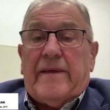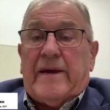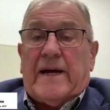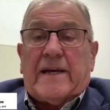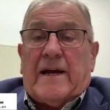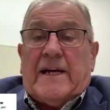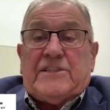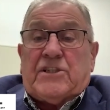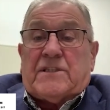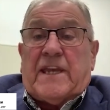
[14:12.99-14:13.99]
I, I
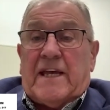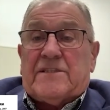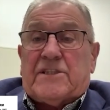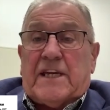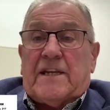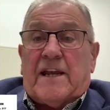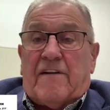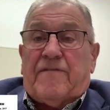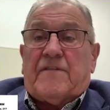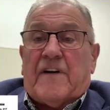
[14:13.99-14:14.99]
just can't say
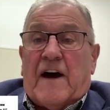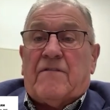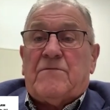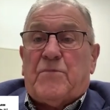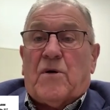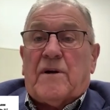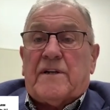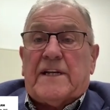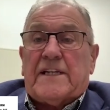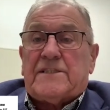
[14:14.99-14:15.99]
enough of how important
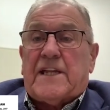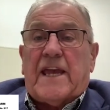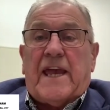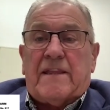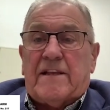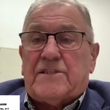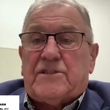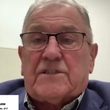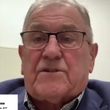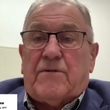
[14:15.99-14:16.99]
it is to end this
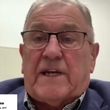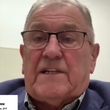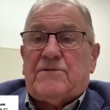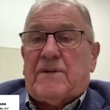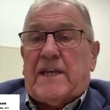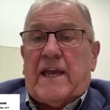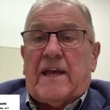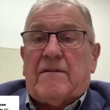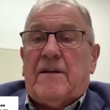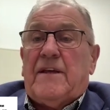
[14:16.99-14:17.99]
as quick as we
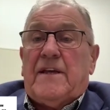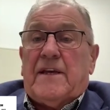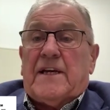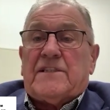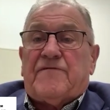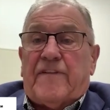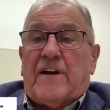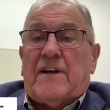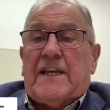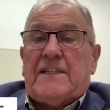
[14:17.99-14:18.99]
can, as
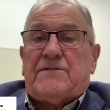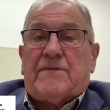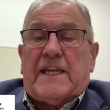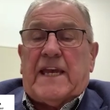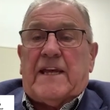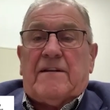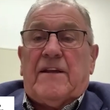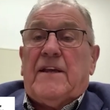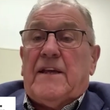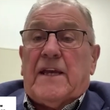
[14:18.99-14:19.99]
fairly as we can,
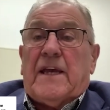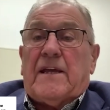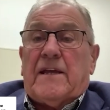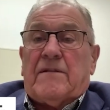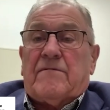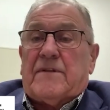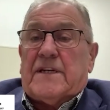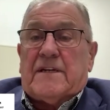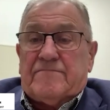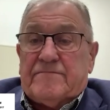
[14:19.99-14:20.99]
and
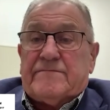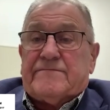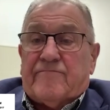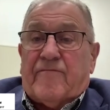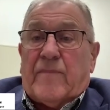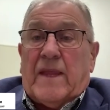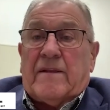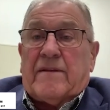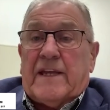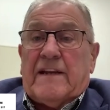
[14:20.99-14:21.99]
uh,
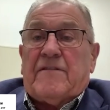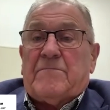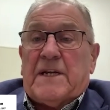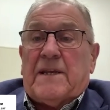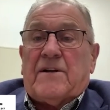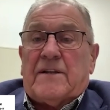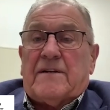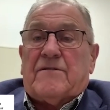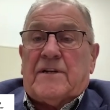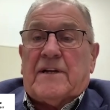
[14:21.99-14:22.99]
and get everybody on
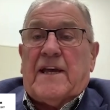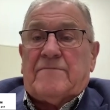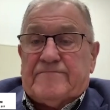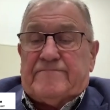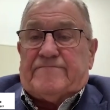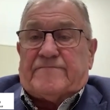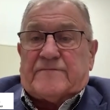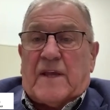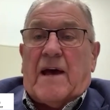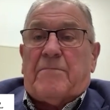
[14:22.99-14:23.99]
a, on
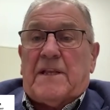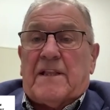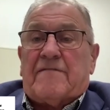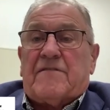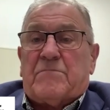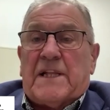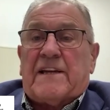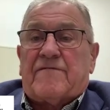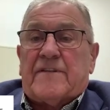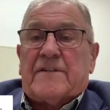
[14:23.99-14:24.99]
a happy level playing
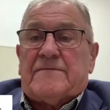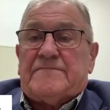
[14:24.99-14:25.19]
field.